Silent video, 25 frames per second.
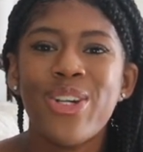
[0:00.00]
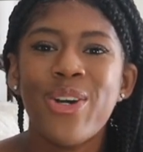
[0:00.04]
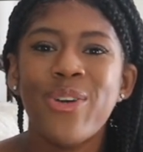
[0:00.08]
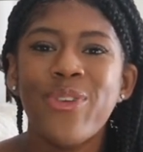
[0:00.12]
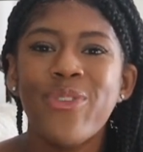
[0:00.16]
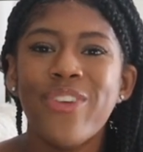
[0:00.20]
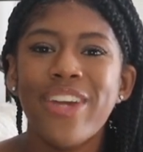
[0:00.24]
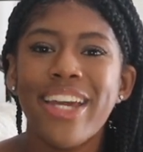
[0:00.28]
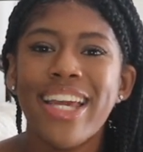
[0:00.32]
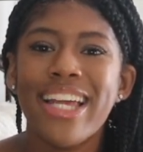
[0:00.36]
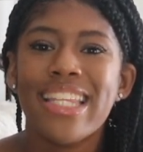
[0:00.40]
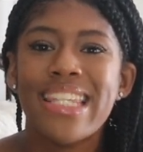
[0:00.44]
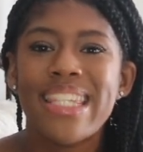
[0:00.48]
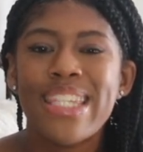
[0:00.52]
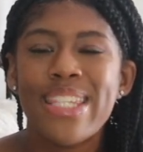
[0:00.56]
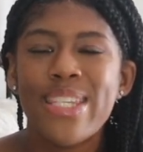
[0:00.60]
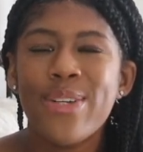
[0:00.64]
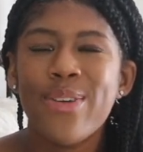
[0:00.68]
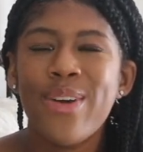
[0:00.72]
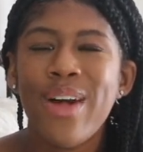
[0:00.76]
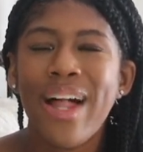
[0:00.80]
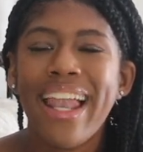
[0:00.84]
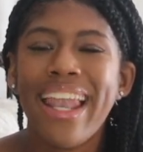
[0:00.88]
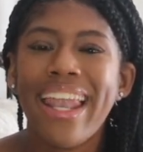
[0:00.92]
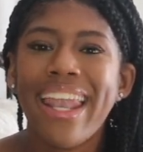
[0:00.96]
Don't forget
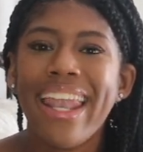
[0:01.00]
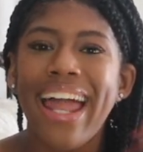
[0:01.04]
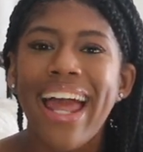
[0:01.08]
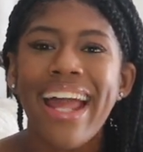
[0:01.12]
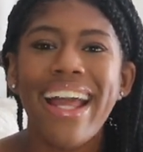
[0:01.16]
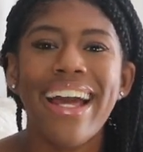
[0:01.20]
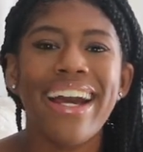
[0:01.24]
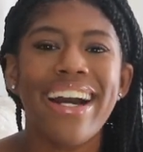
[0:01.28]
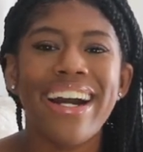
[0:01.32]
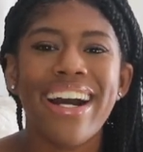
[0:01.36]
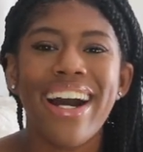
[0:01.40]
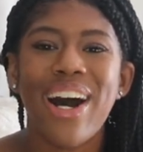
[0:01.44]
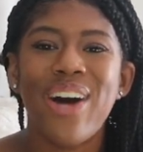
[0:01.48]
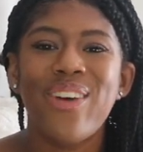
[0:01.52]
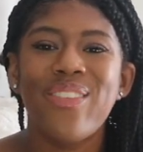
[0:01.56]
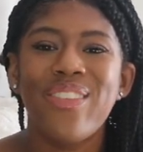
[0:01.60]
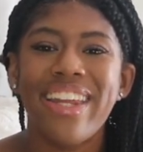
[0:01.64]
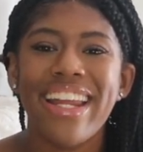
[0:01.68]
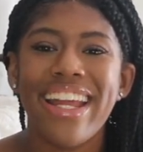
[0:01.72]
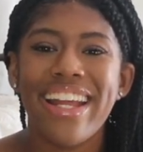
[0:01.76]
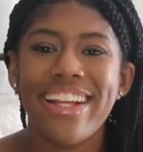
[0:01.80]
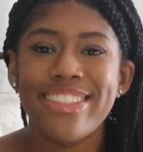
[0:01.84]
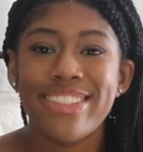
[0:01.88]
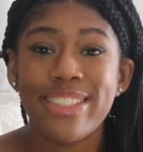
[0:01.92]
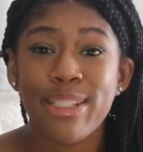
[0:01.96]
to like,
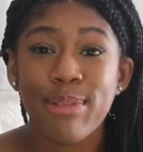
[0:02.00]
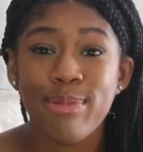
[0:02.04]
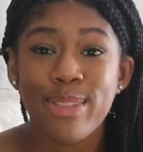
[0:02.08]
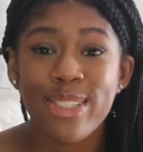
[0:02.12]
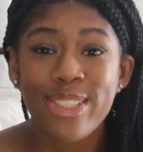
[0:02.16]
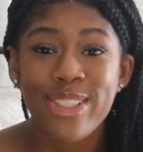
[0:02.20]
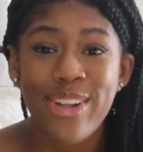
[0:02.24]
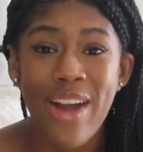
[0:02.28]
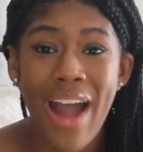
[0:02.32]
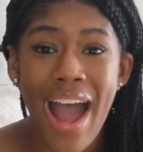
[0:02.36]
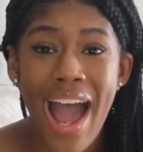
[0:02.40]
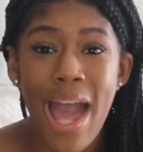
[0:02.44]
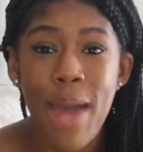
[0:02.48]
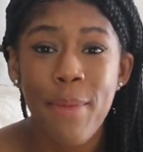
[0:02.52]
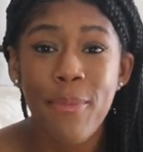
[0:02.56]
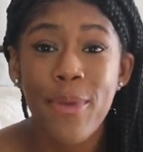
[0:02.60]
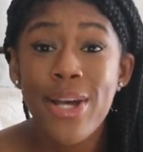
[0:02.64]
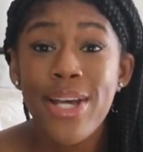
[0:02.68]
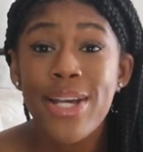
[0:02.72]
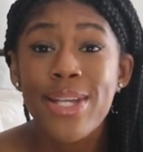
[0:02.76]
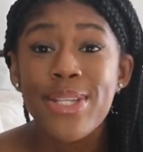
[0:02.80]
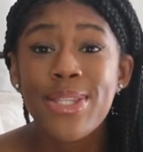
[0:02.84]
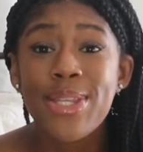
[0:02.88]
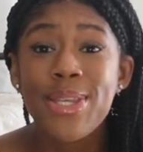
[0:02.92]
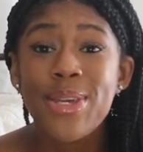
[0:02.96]
comment, and subscribe
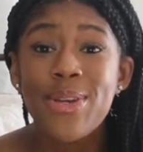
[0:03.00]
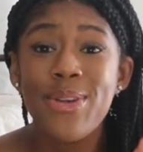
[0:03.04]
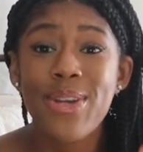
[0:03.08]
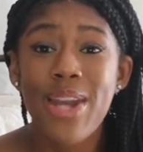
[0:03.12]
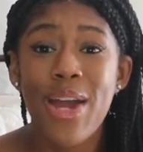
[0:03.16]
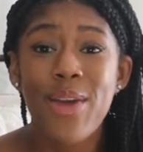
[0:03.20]
so you